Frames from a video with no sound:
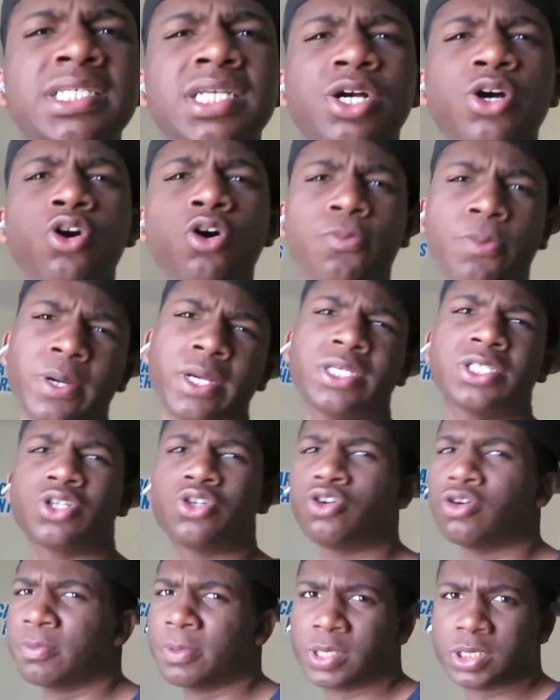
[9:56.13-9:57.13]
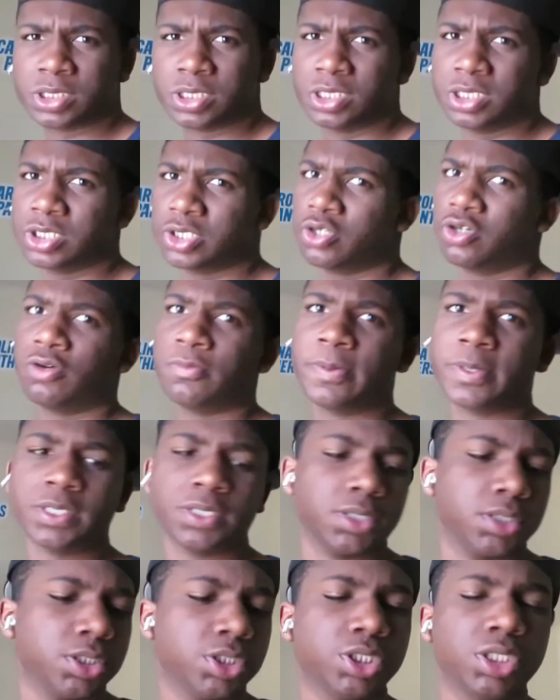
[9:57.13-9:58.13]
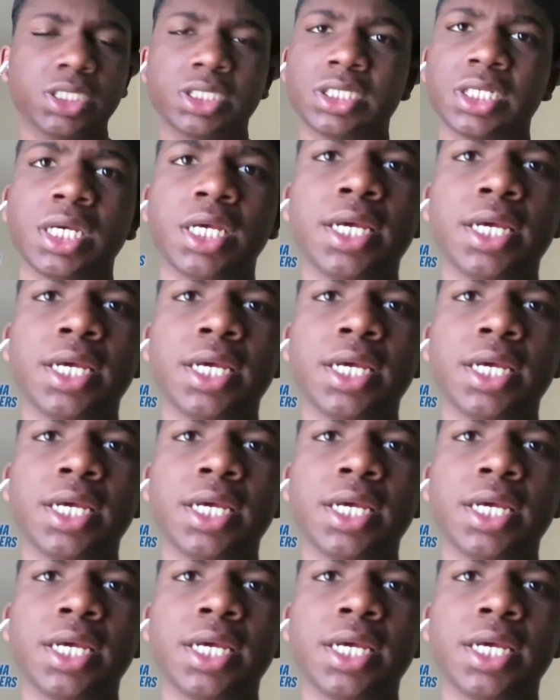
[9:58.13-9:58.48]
a cool person. It's just,